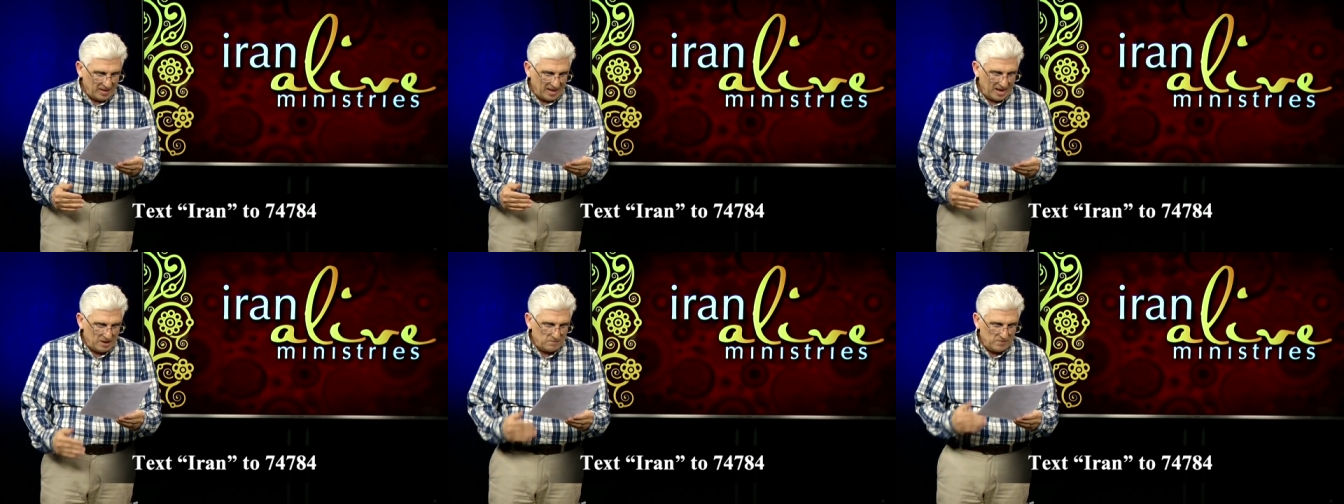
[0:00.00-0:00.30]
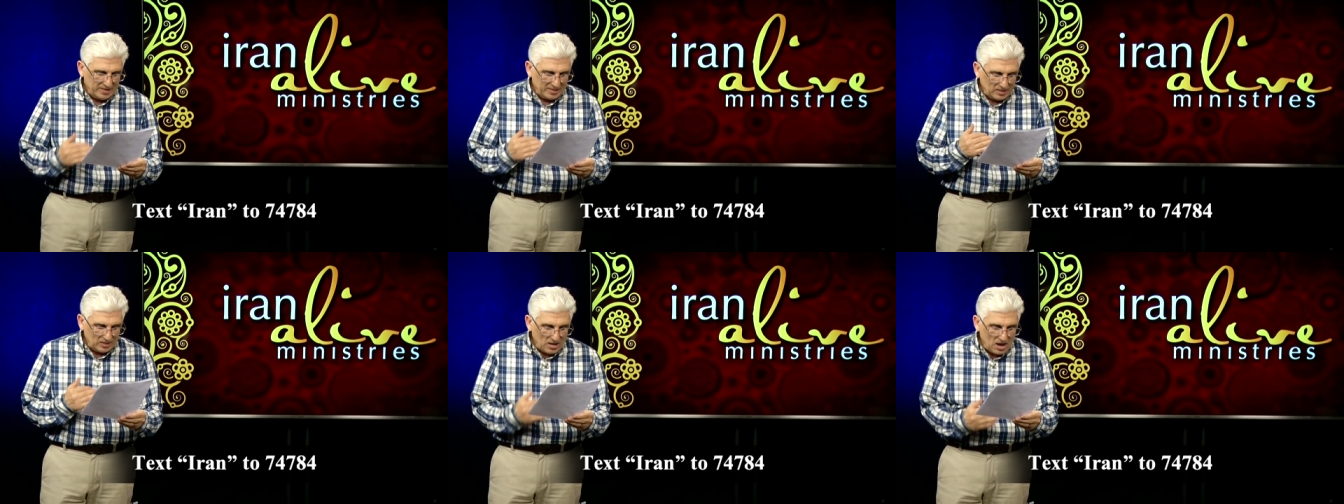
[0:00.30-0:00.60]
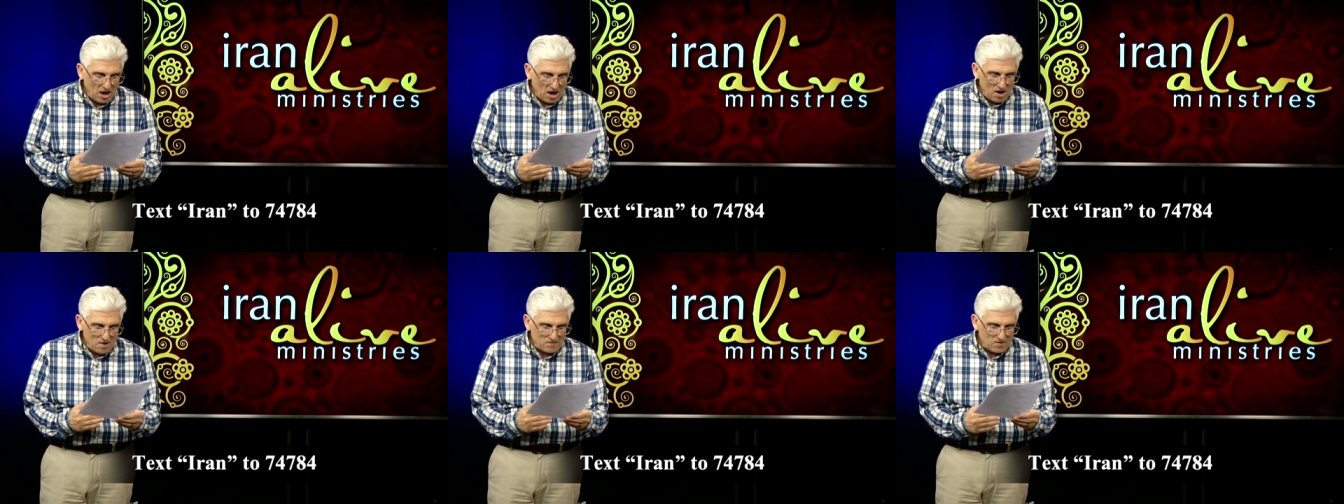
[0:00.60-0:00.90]
And with
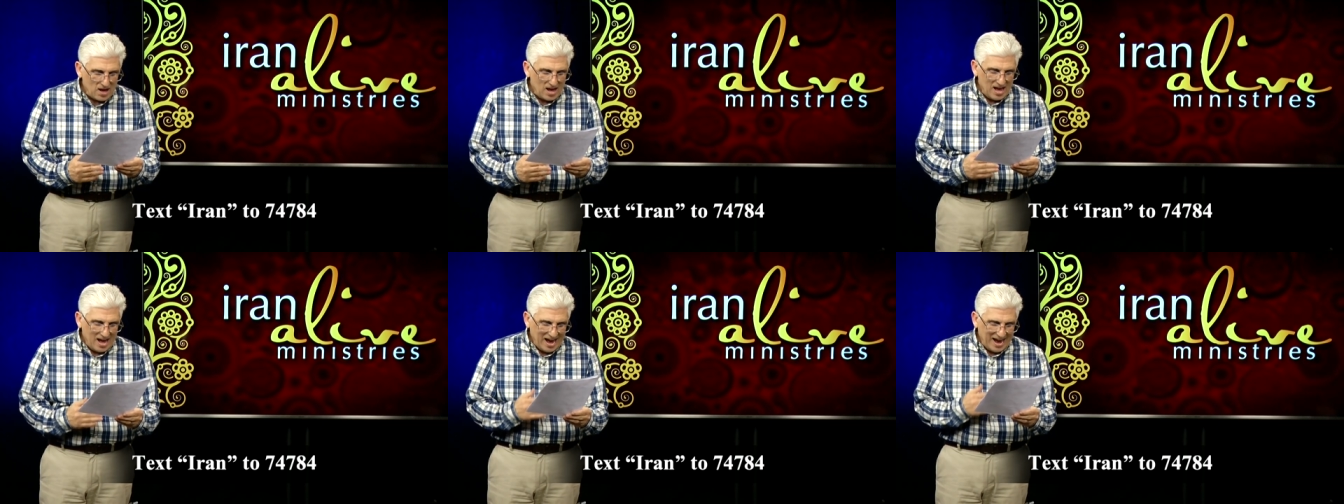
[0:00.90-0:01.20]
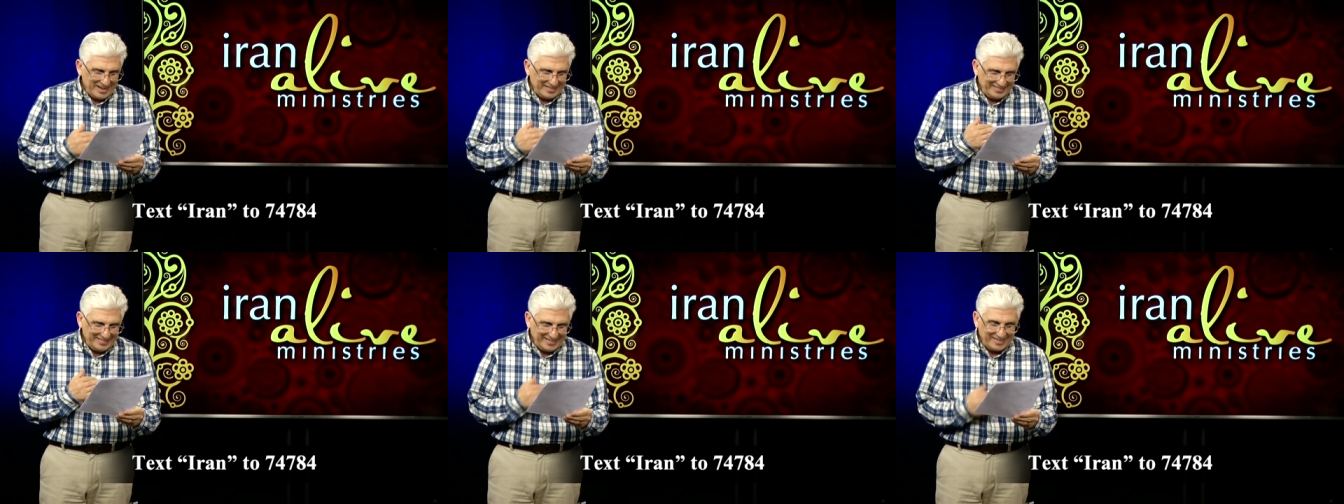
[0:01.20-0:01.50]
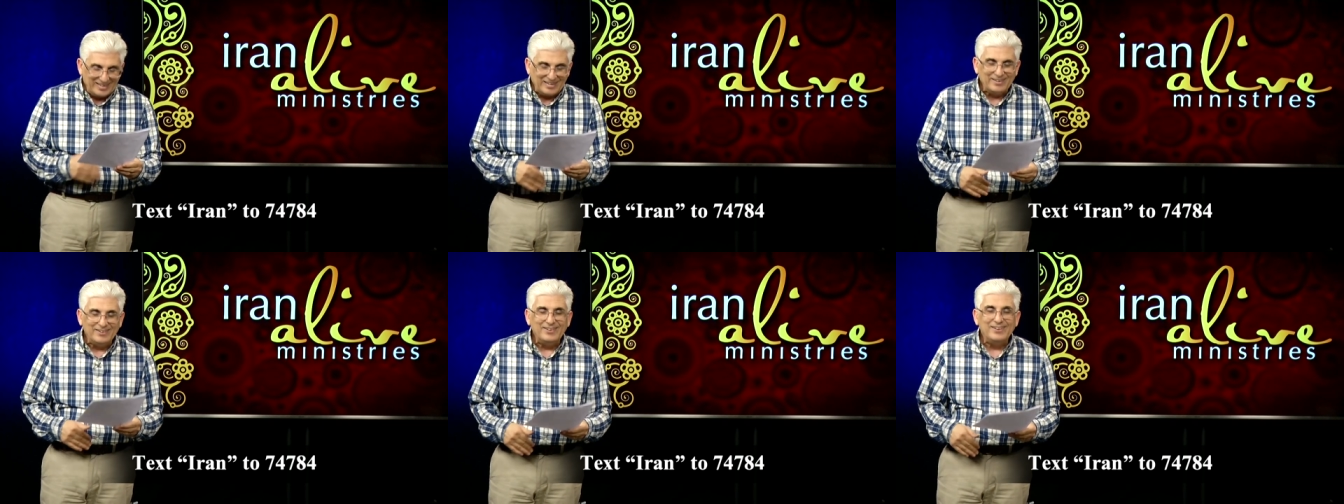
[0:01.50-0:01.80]
love, I
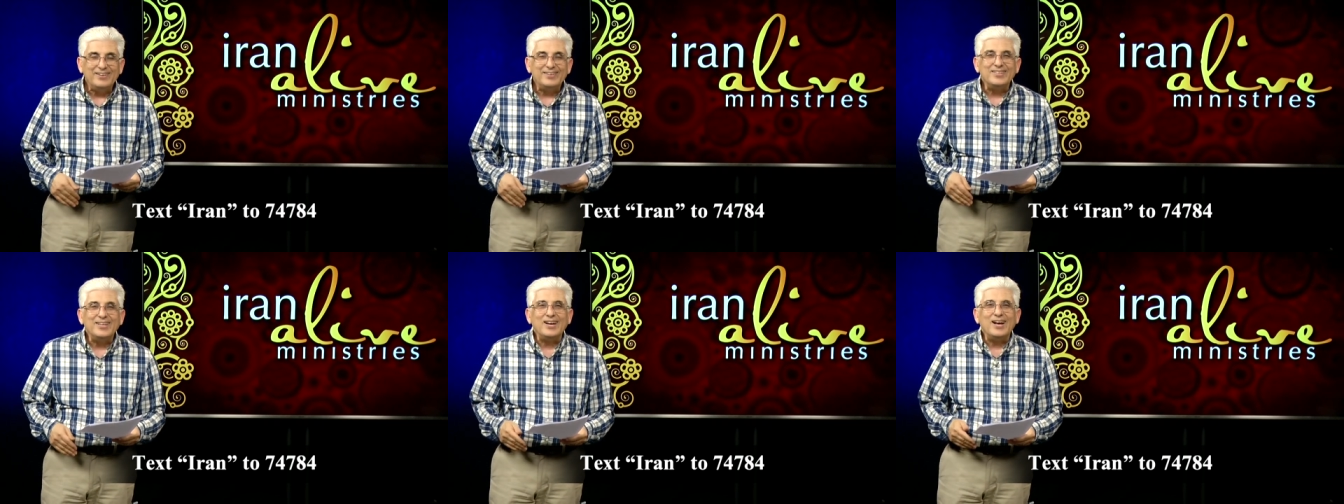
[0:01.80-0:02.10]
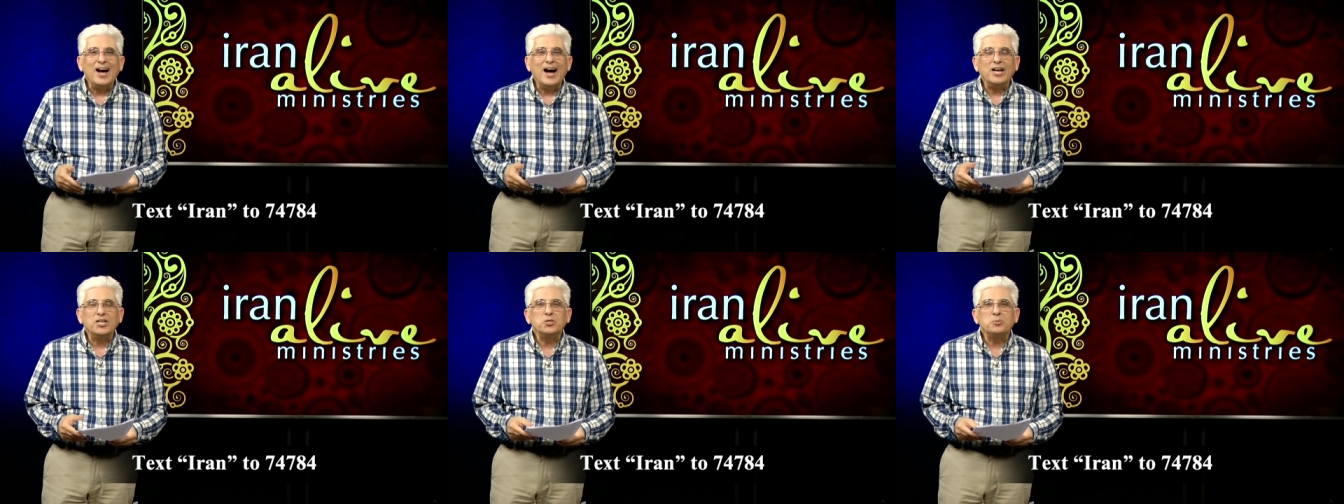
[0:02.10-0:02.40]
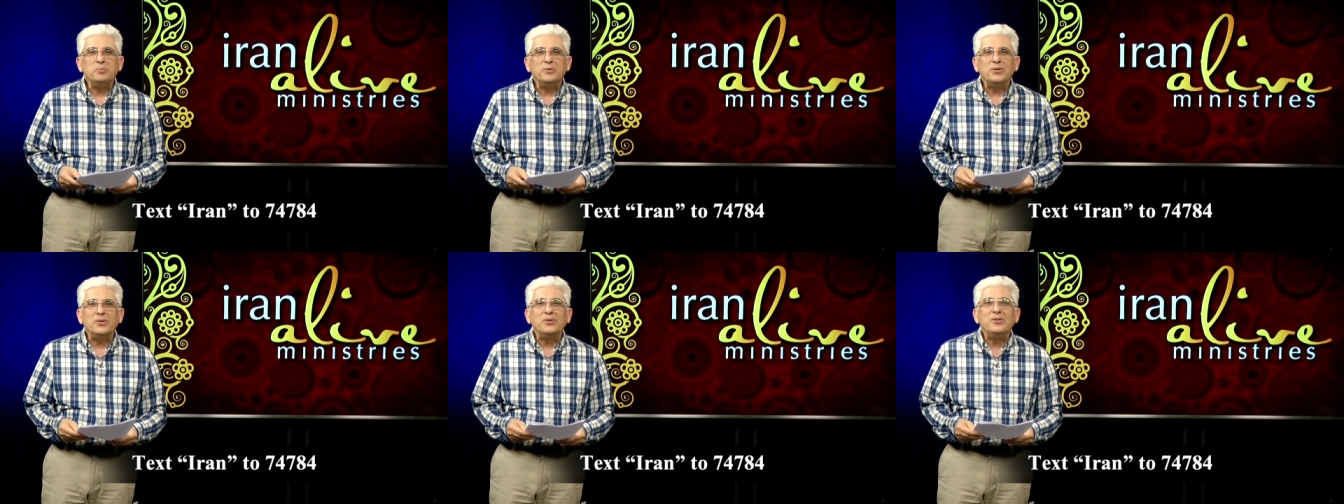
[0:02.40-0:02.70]
declare the
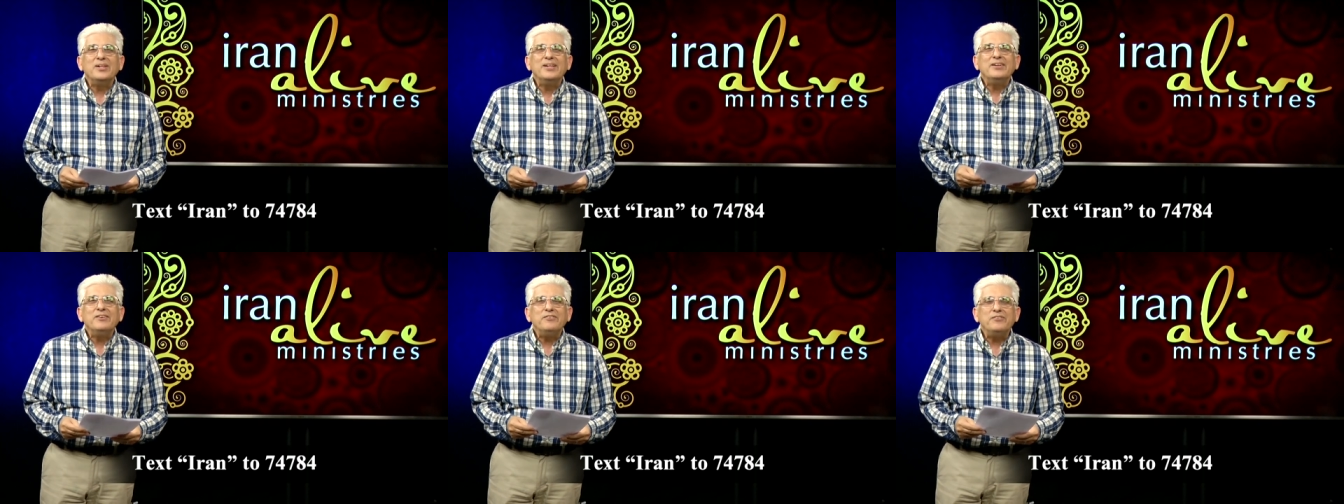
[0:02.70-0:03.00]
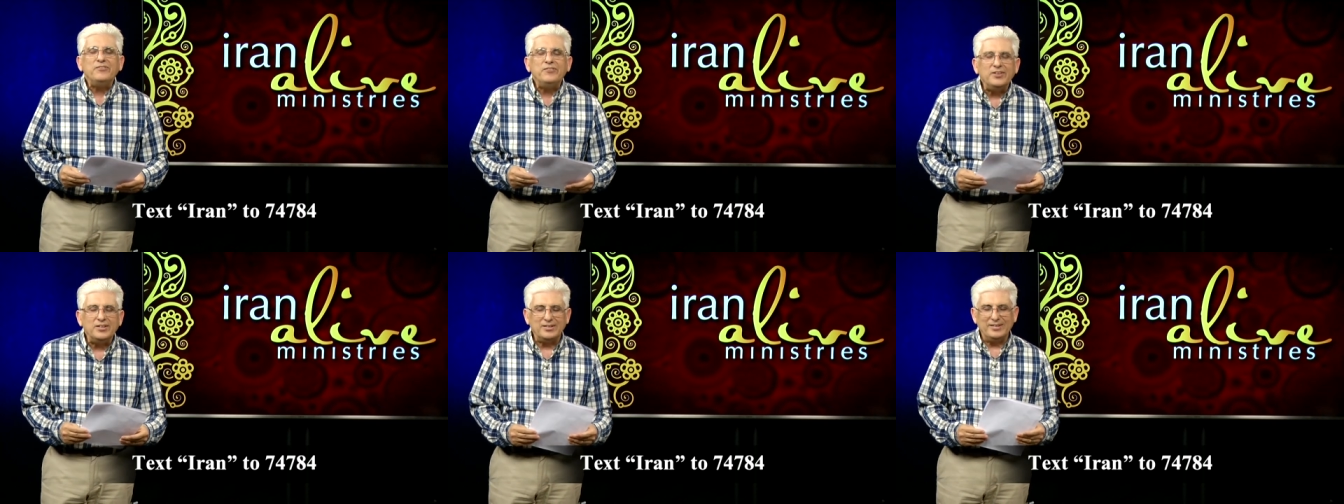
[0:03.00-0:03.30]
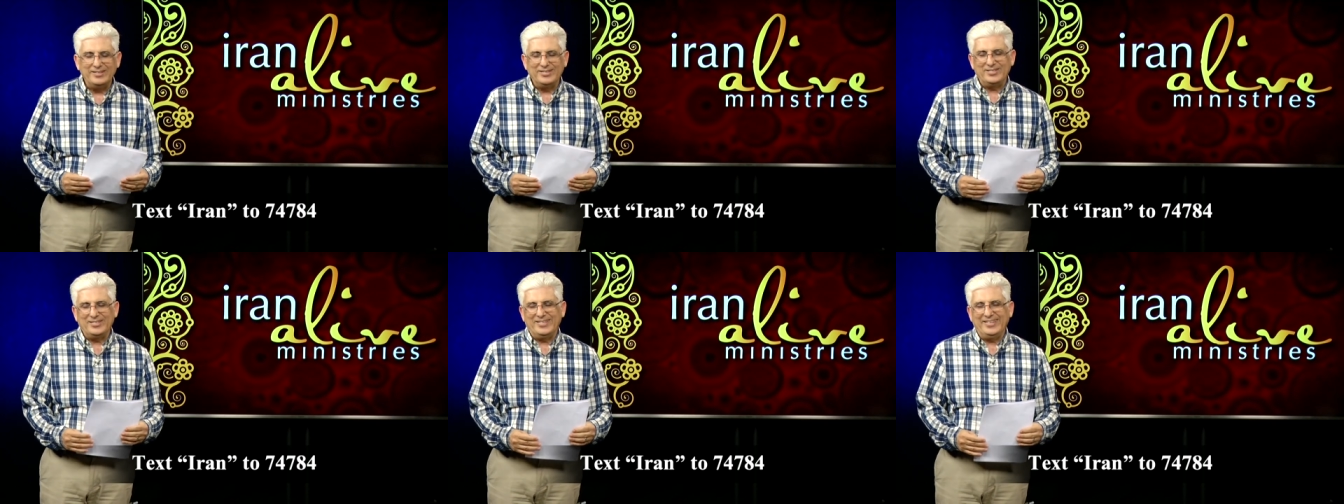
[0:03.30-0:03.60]
gospel
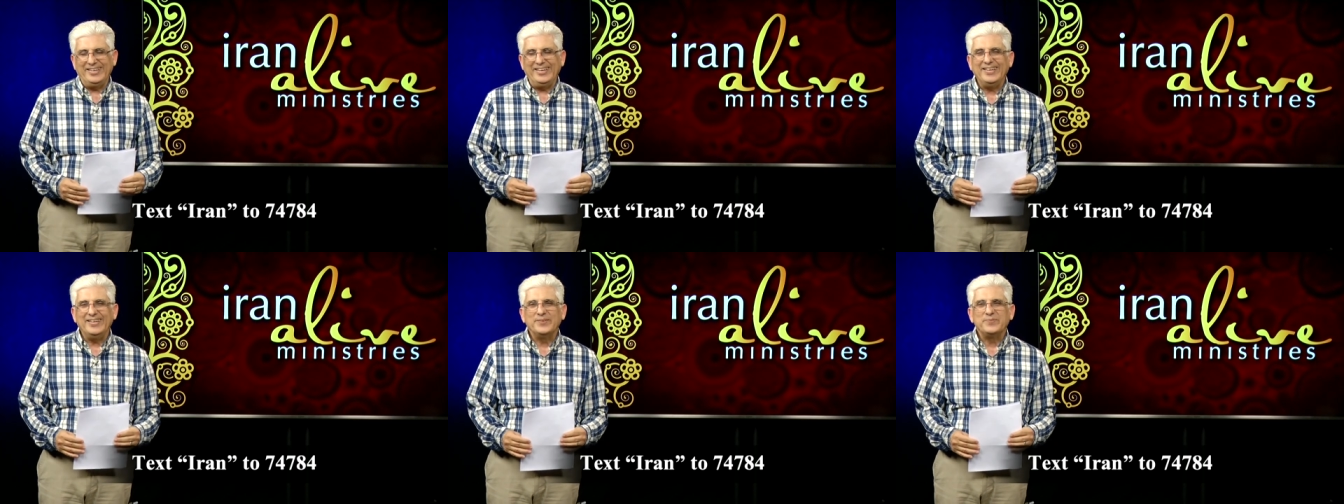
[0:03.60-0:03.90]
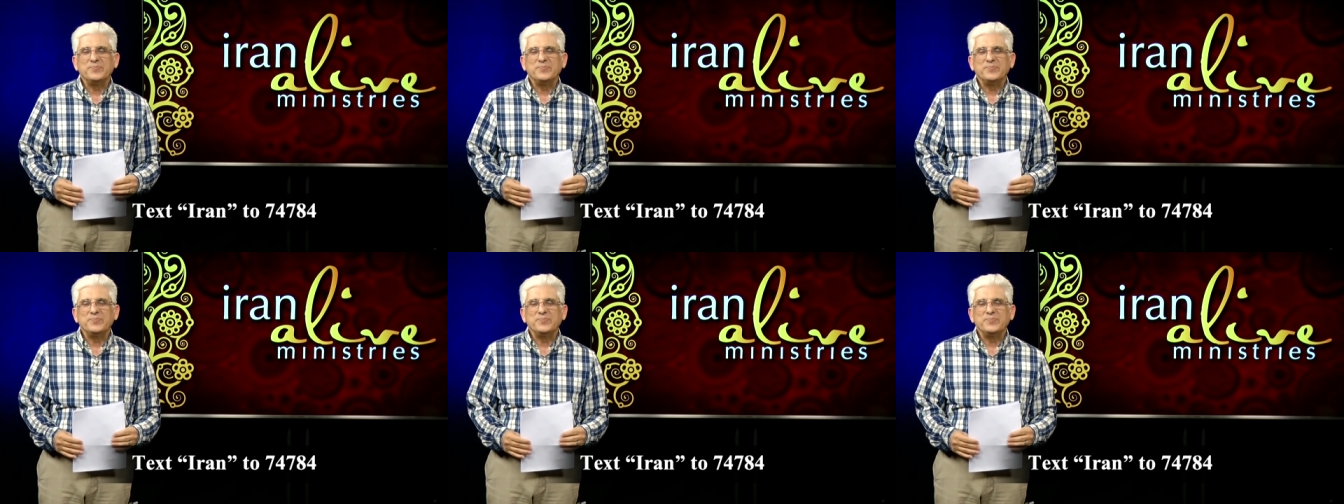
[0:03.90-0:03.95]
fearlessly.